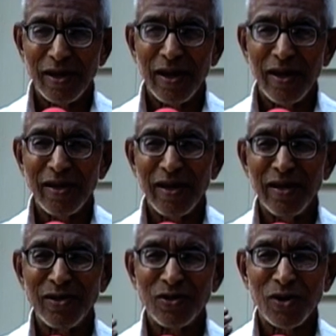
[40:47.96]
and
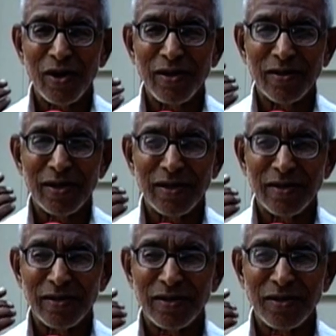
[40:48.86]
enjoy
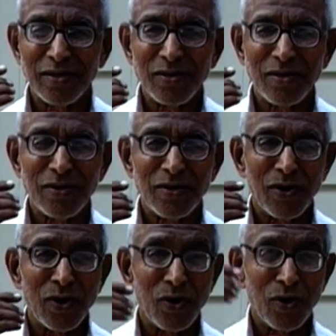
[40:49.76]
the
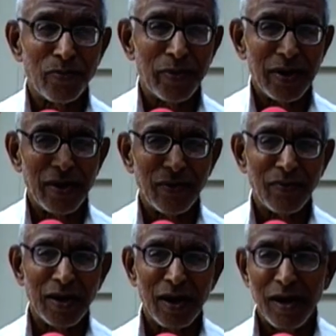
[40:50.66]
open
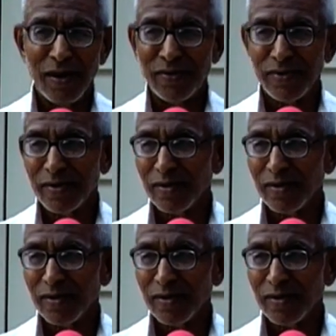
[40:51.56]
world,